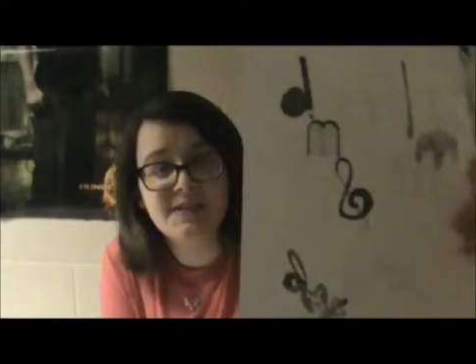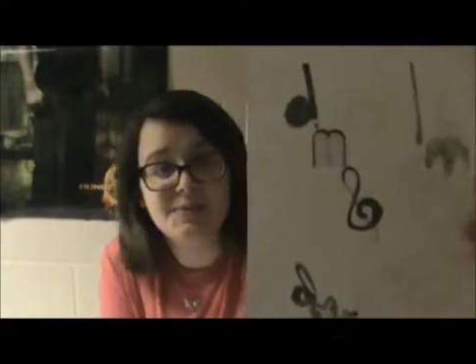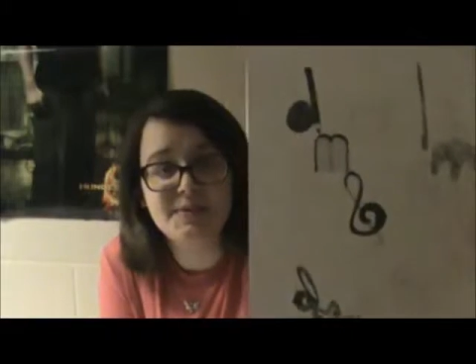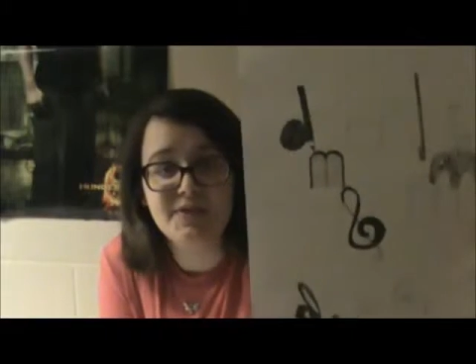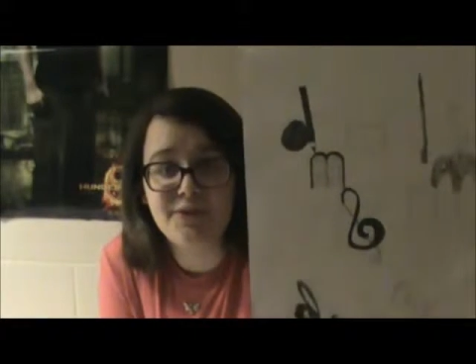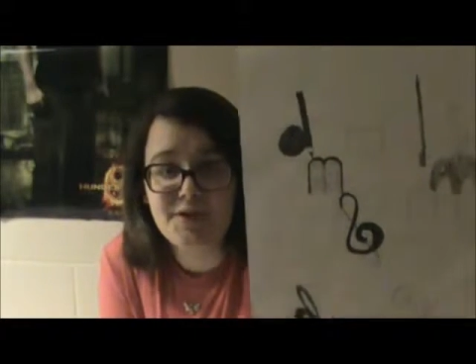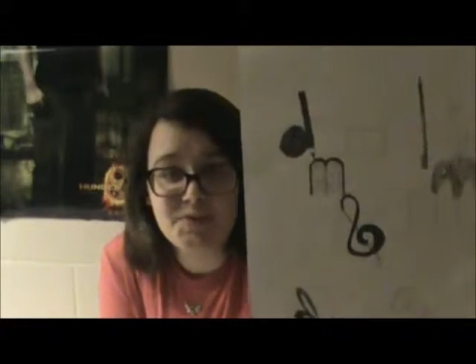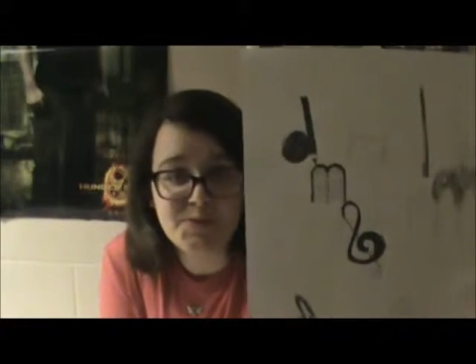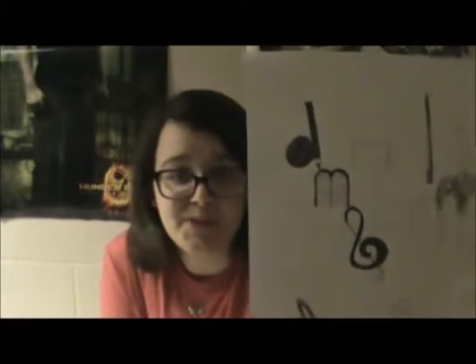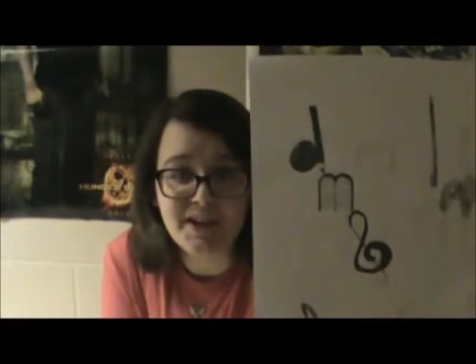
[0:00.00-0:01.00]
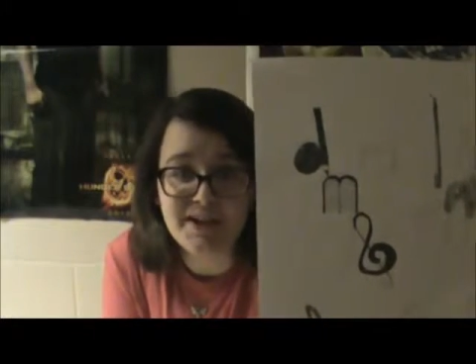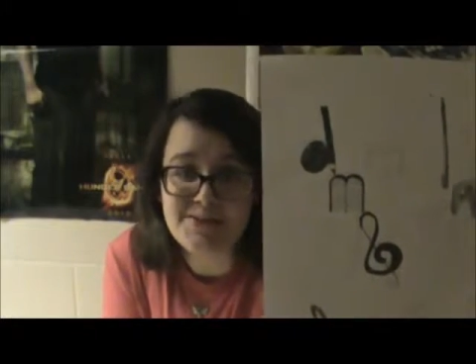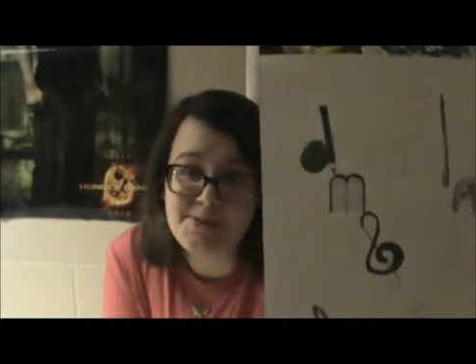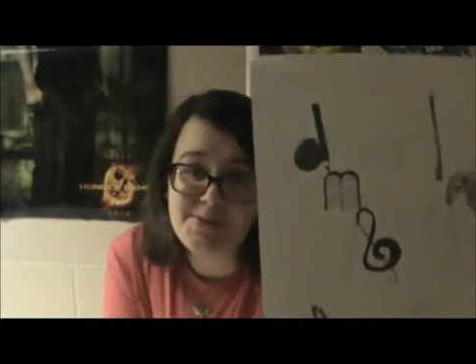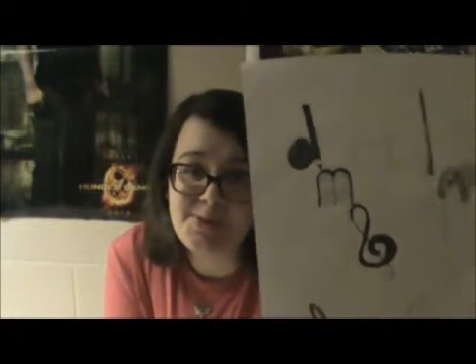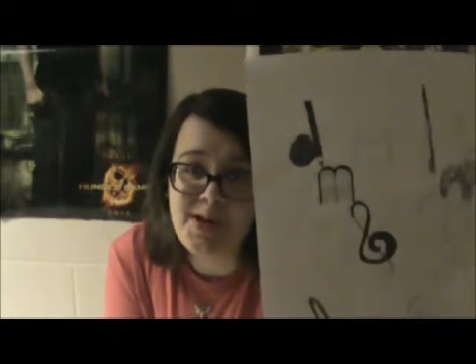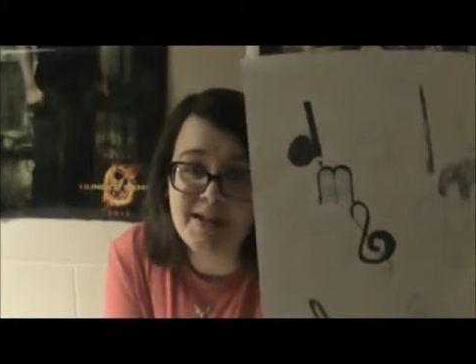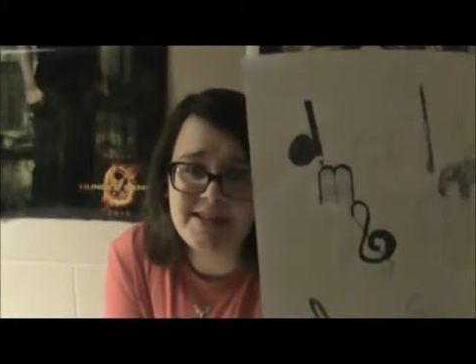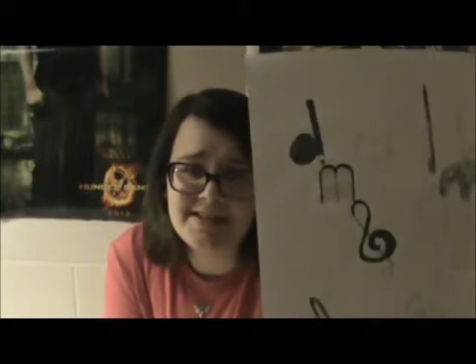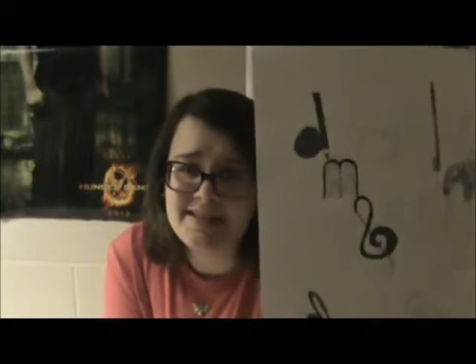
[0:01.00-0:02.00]
This was the first one that I drew,
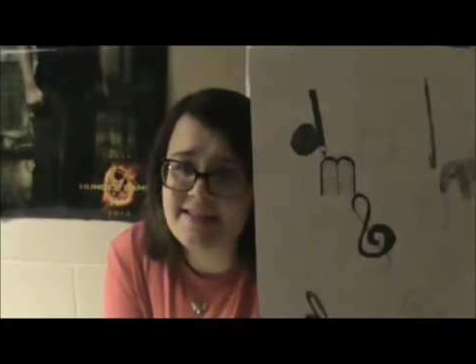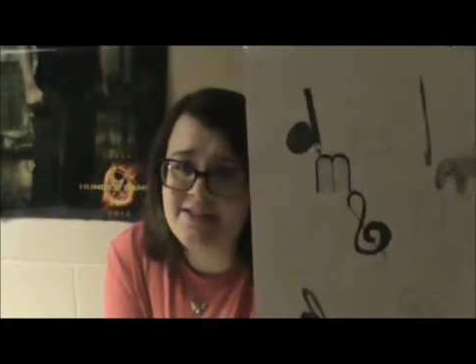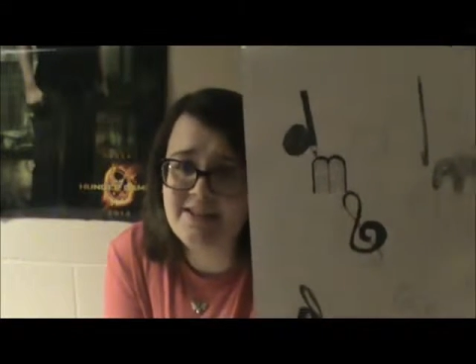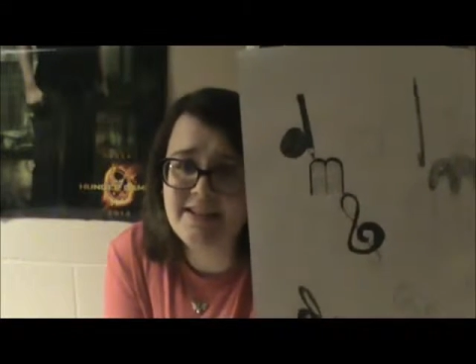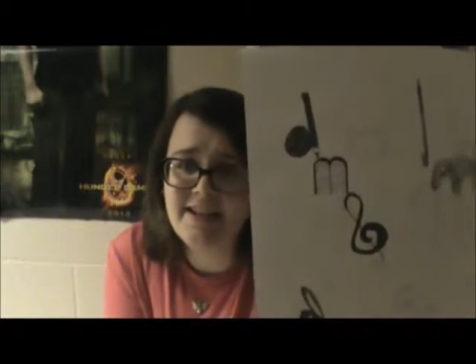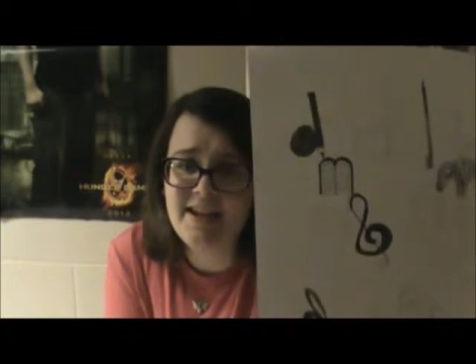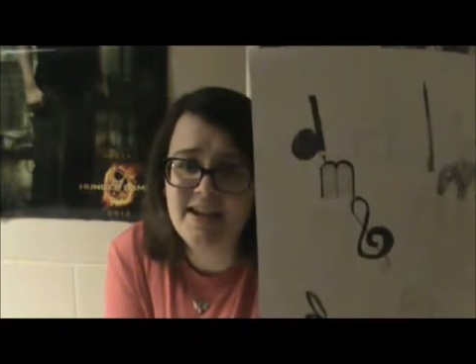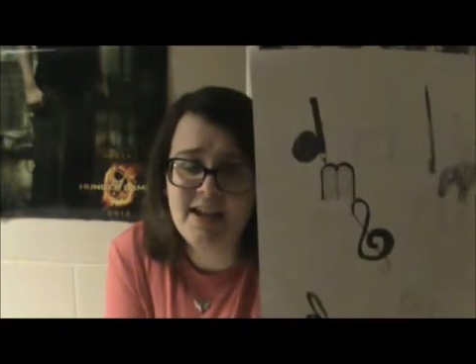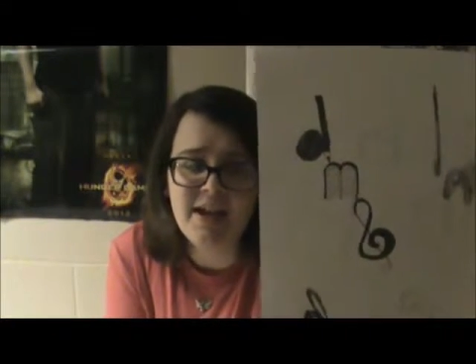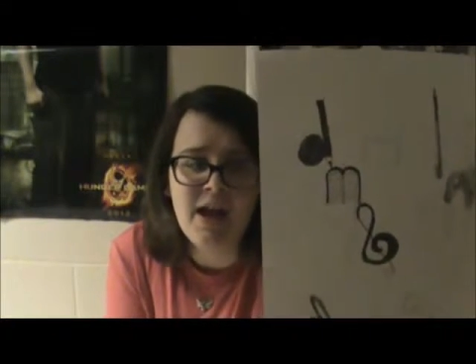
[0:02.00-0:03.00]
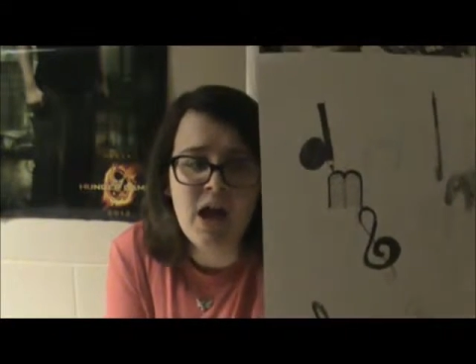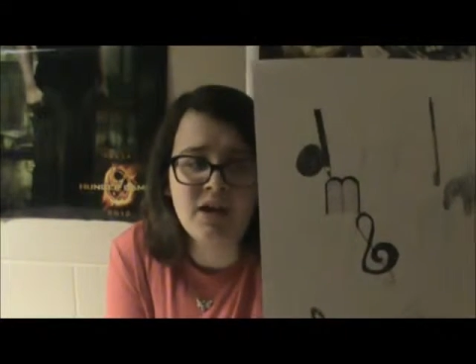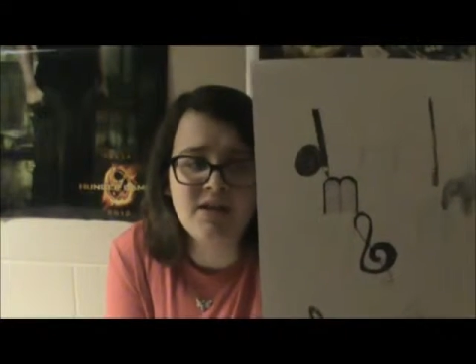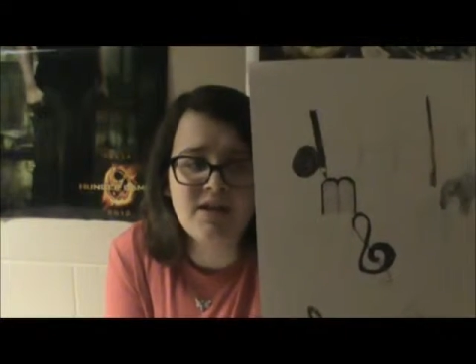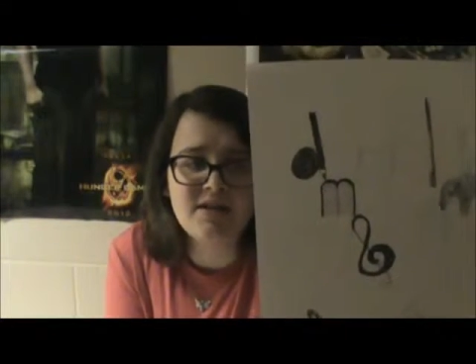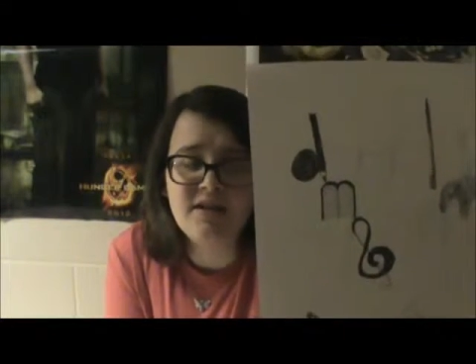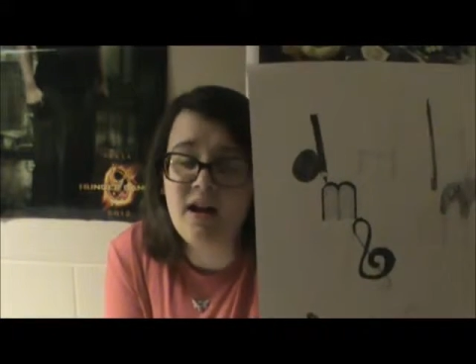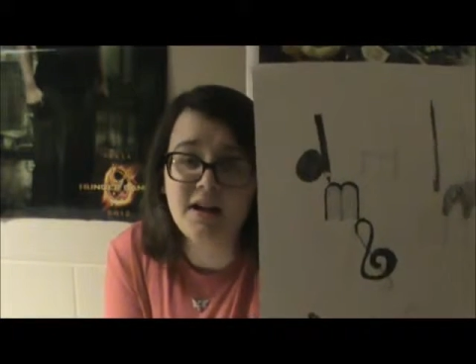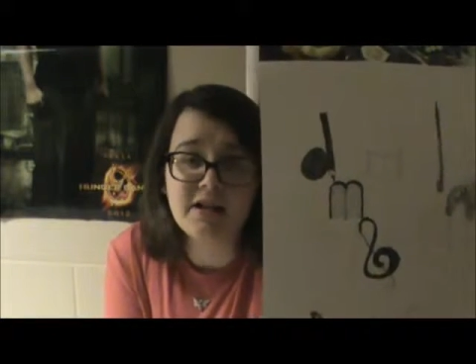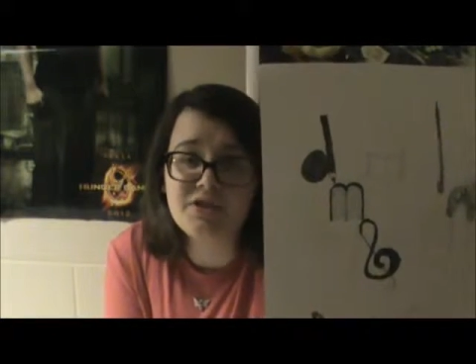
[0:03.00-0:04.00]
and it's clearly
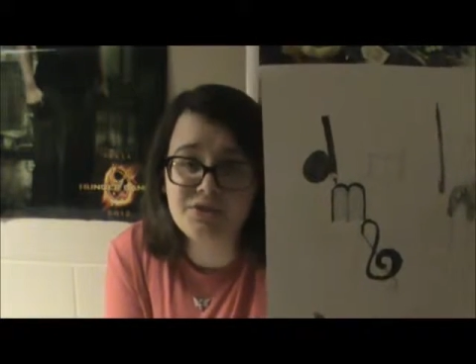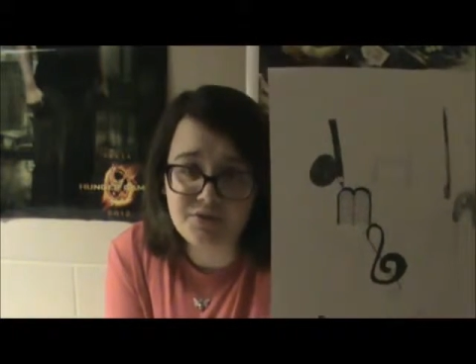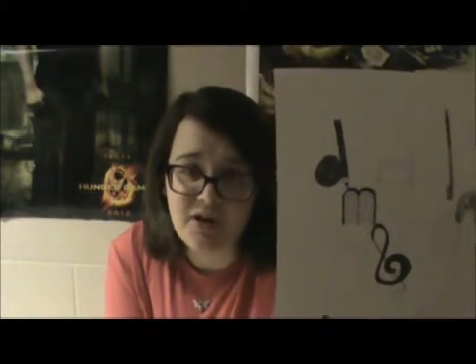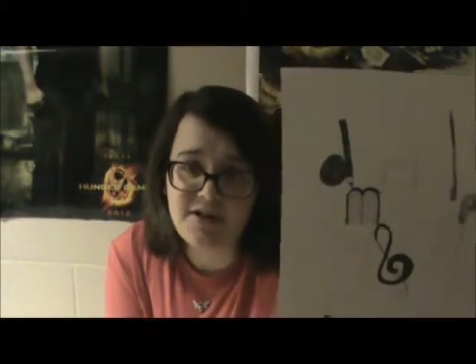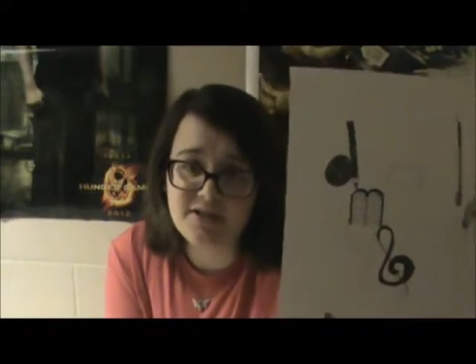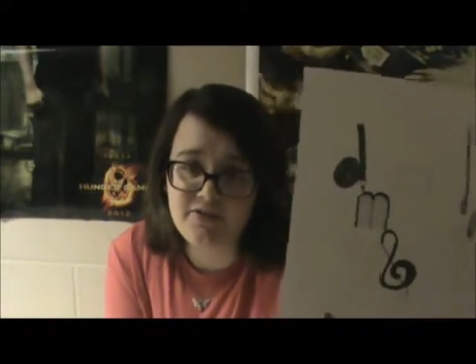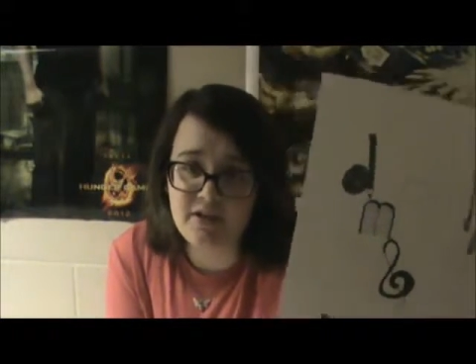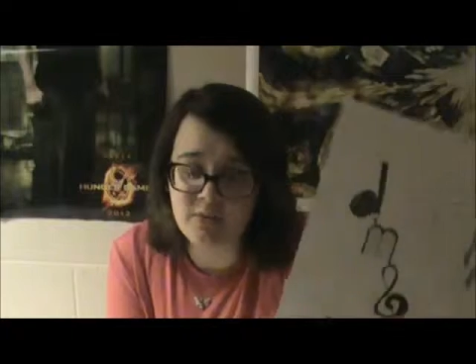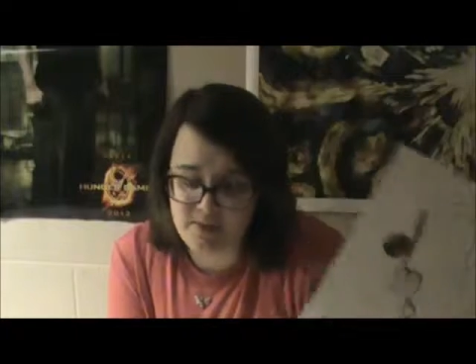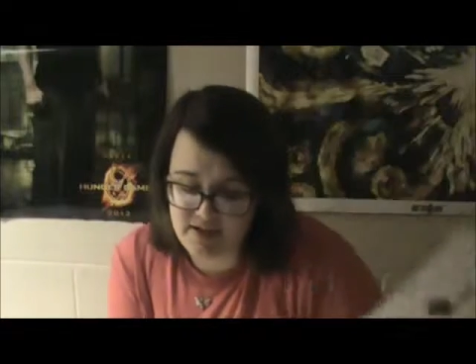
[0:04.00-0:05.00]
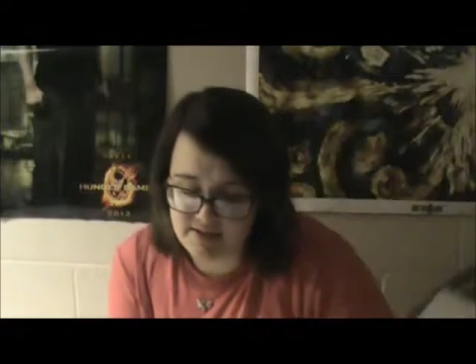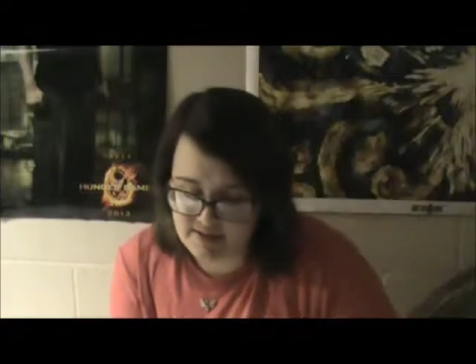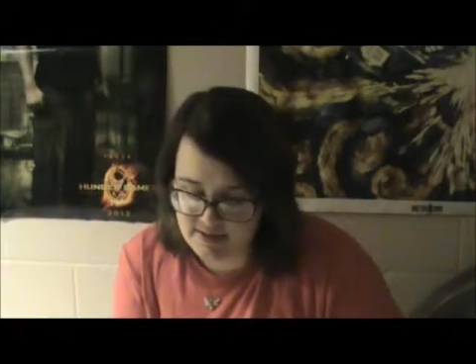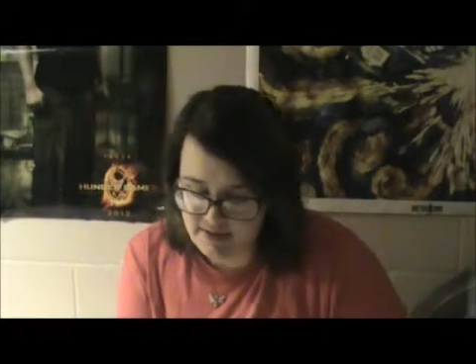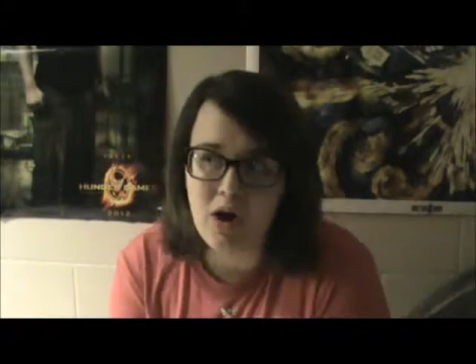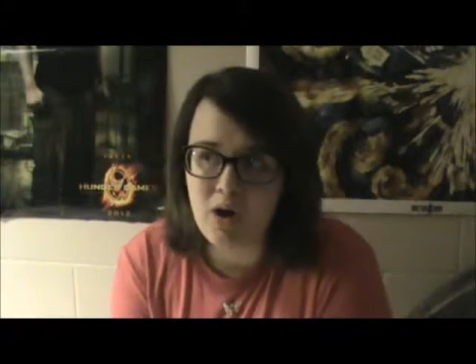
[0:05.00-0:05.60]
not as strong as the final piece.